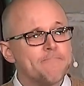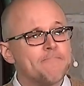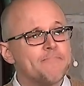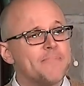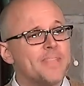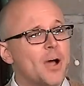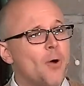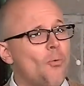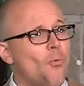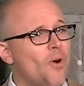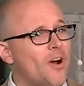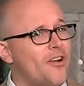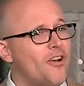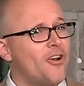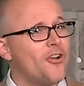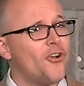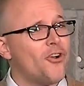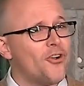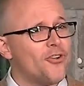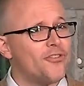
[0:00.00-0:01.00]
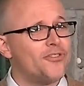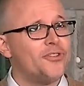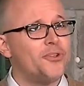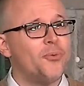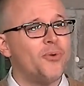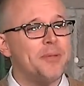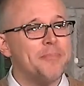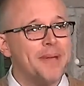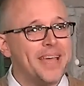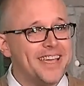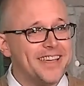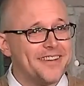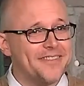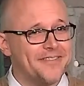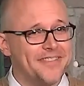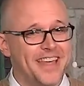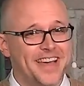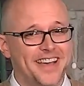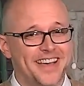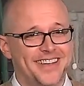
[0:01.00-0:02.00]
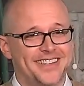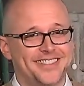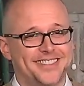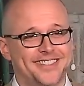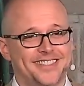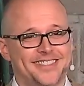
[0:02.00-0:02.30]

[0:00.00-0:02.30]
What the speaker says: Now, what on earth do we make of that?